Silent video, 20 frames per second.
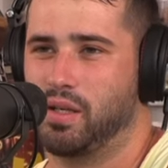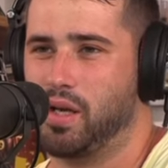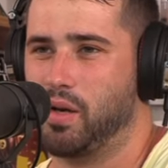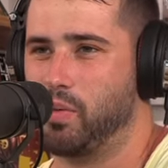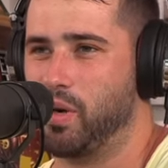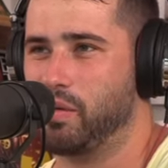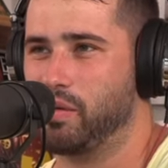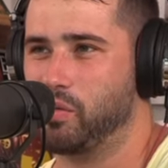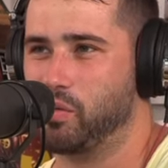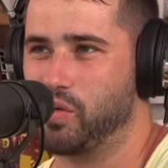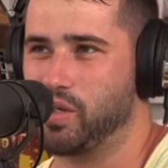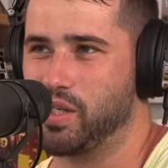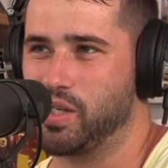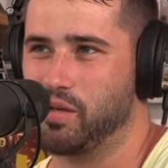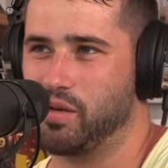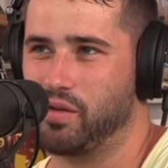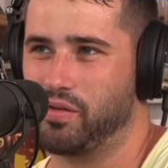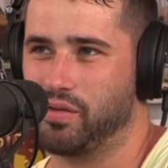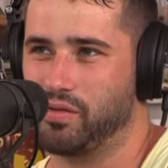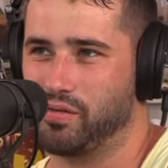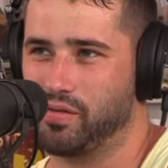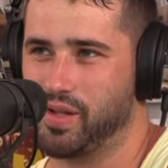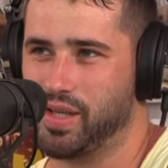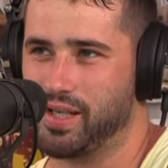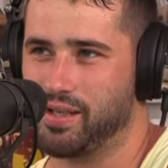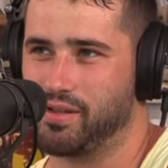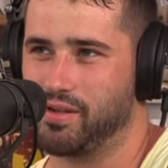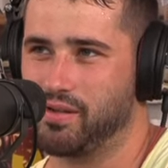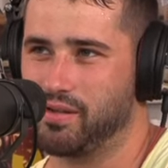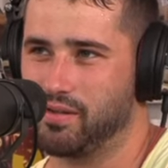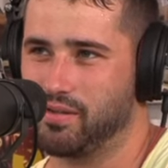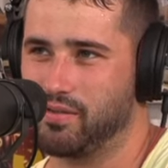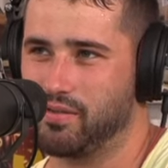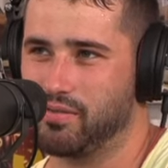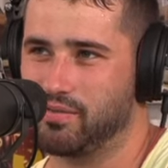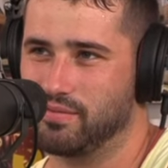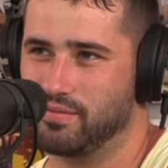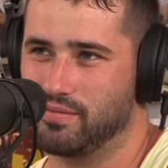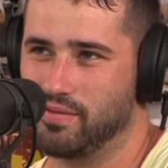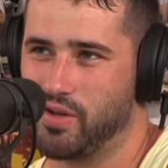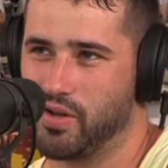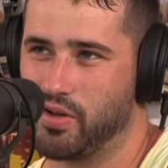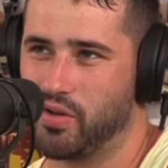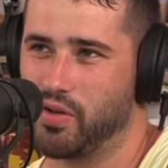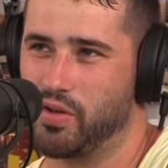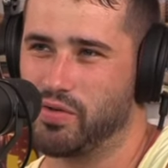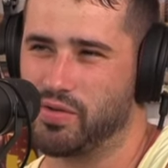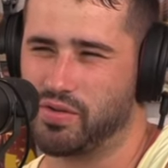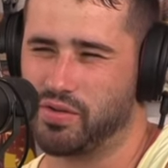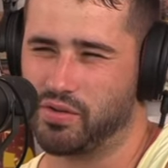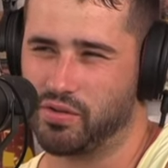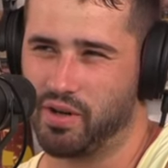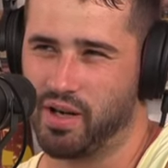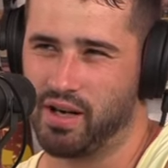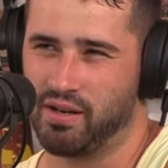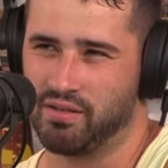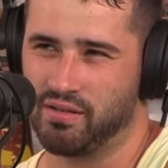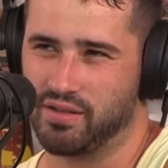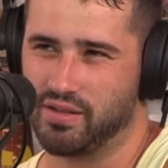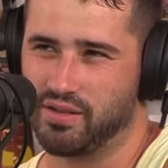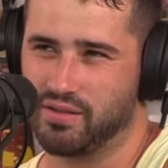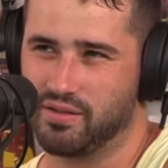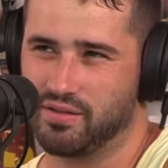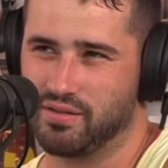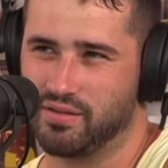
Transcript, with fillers: I probably wouldn't eat off of like the earth's ground.